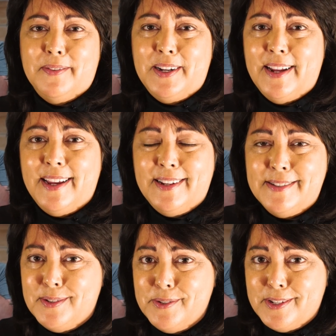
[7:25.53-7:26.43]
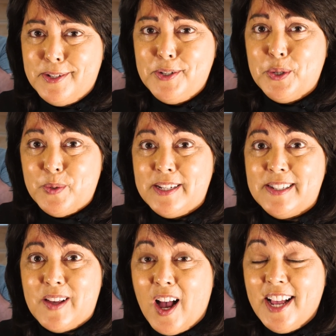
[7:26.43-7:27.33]
every night is usually too
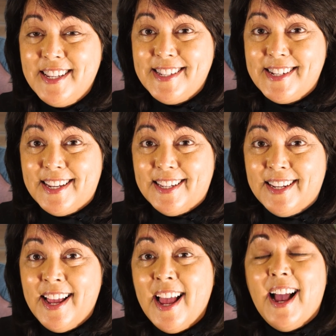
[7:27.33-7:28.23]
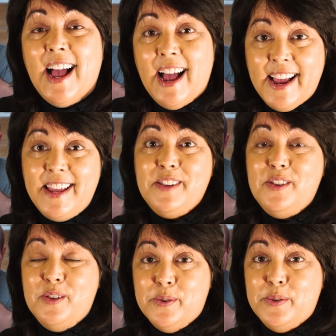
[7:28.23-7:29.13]
exhausting. I
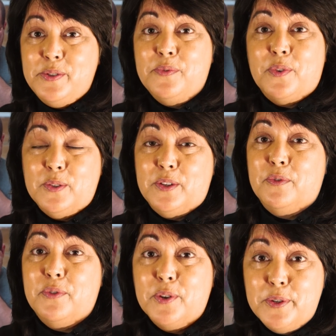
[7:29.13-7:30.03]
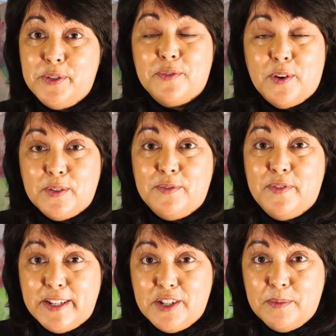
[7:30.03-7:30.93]
use frozen fruits, frozen
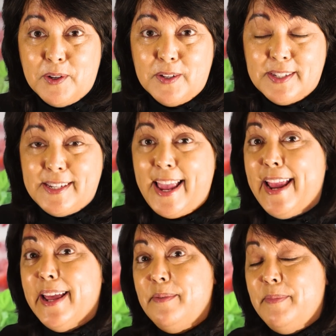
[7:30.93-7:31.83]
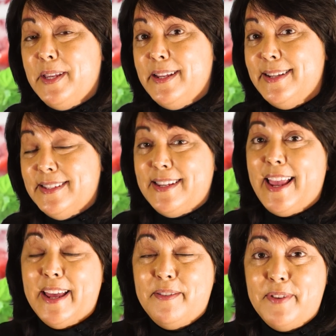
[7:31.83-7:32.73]
vegetables, canned beans,
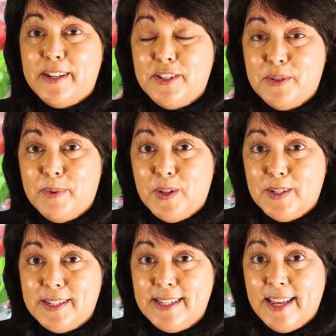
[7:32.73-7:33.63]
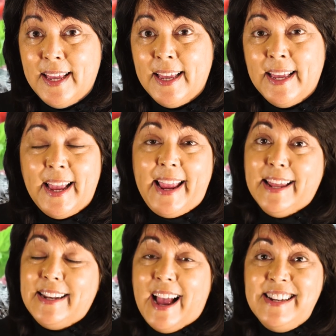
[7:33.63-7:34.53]
canned vegetables,
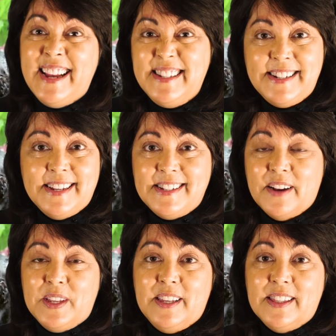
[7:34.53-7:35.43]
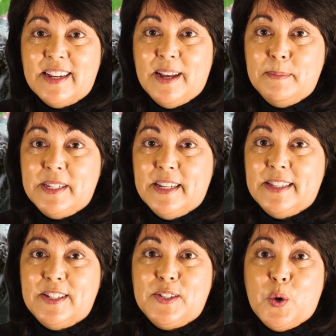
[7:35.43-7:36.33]
and I taste test everything that comes
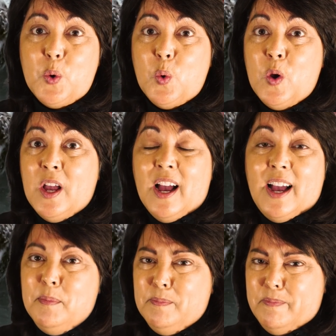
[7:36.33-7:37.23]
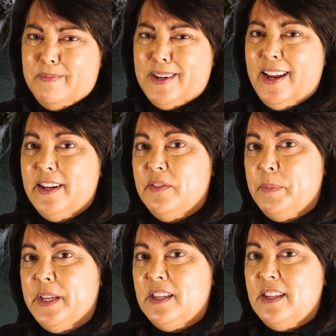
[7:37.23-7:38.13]
in, so I'm kind of a
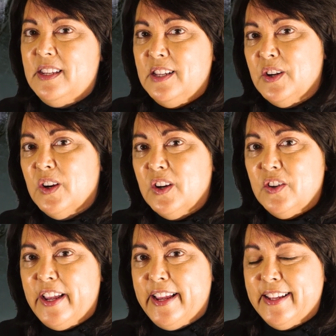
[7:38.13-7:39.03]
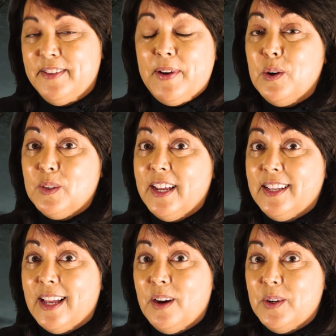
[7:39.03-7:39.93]
picky eater, and if I don't
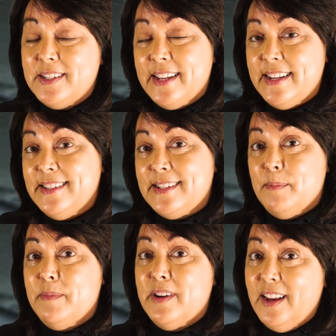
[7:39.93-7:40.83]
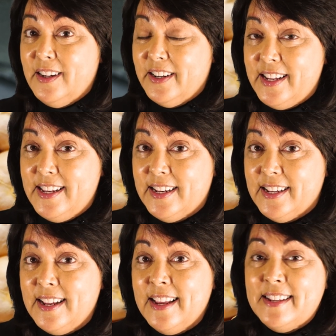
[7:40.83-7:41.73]
like how it tastes, I'm not to eat
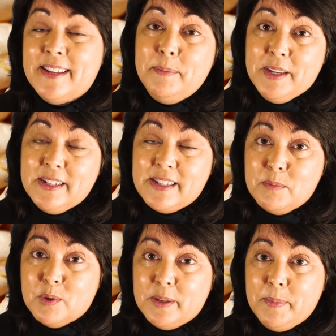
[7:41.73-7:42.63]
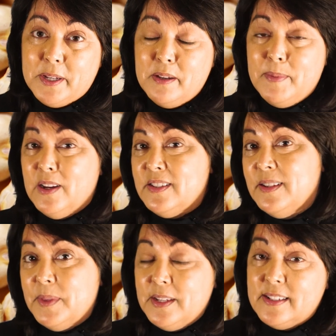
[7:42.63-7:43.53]
it. Some things I'm really picky about,
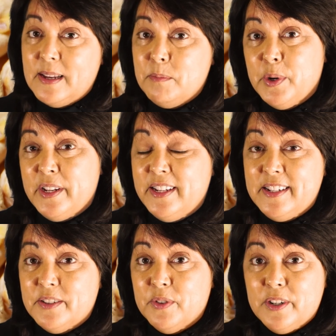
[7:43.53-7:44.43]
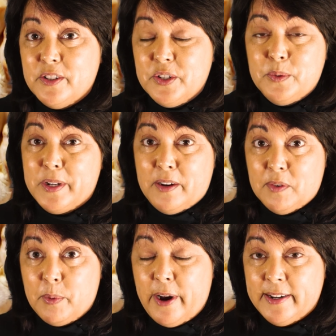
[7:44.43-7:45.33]
some things I'm pretty indifferent to
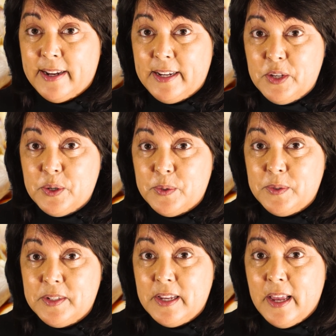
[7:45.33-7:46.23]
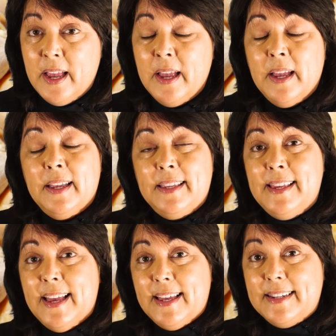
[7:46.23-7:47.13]
whatever brand I use.
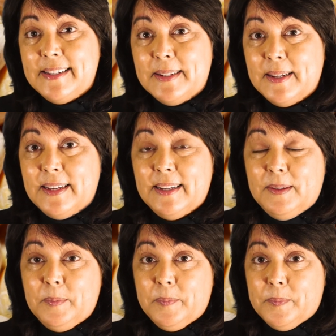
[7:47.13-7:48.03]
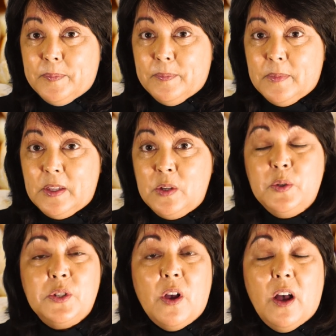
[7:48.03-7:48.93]
Yet,
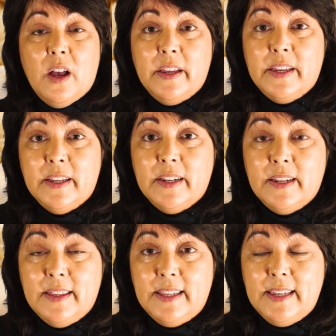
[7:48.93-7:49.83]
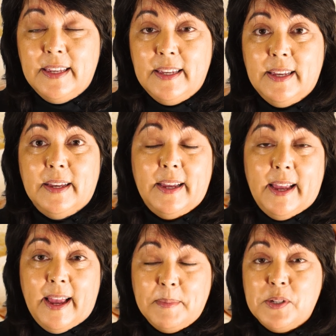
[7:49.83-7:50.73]
you saw in the
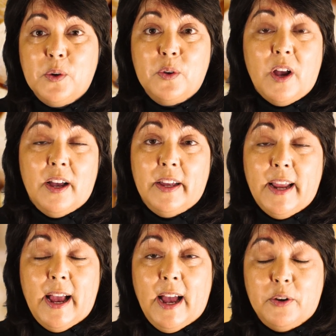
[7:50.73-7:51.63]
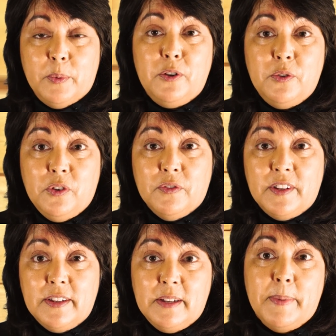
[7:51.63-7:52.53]
episode on how to reduce your
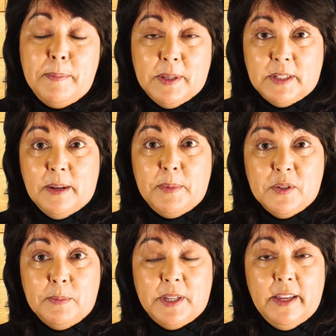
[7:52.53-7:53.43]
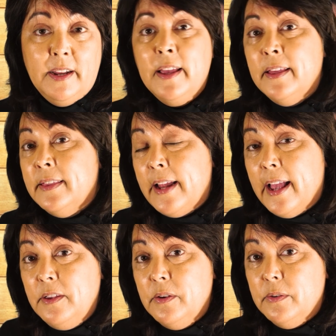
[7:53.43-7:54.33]
fatigue by building up your spleen that
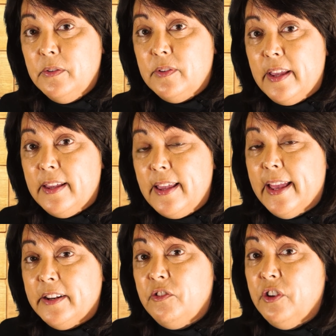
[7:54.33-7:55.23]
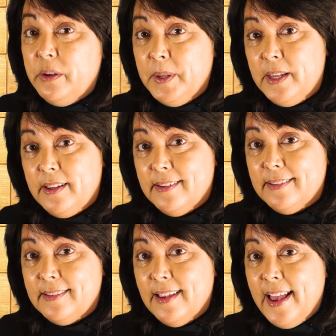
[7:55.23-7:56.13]
I used a can of chickpeas.